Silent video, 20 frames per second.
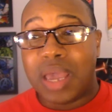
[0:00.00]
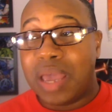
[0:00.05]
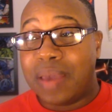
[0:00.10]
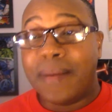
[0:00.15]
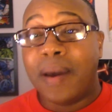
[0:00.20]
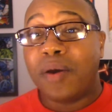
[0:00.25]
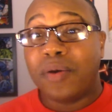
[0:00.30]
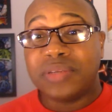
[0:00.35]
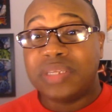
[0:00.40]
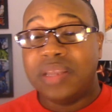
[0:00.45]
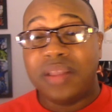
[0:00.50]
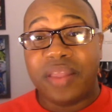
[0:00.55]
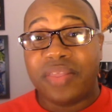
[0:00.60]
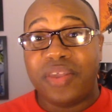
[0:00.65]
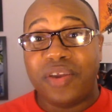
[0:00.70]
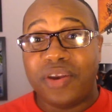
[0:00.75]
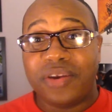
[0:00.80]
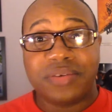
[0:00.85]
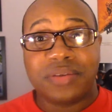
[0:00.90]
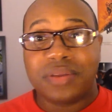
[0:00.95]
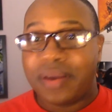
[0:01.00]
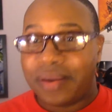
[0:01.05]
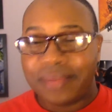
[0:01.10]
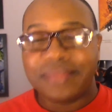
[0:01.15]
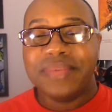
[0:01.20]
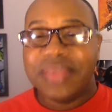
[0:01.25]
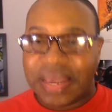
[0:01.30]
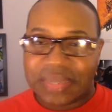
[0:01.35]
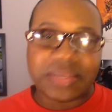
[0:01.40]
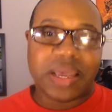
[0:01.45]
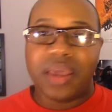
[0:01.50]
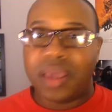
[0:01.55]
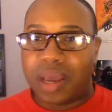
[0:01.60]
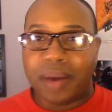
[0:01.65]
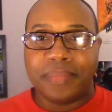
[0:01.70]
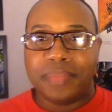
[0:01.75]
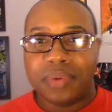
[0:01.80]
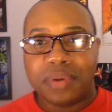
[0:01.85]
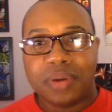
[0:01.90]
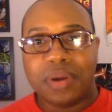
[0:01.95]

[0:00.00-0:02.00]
Am I gonna see it in the theaters? Yes, I am.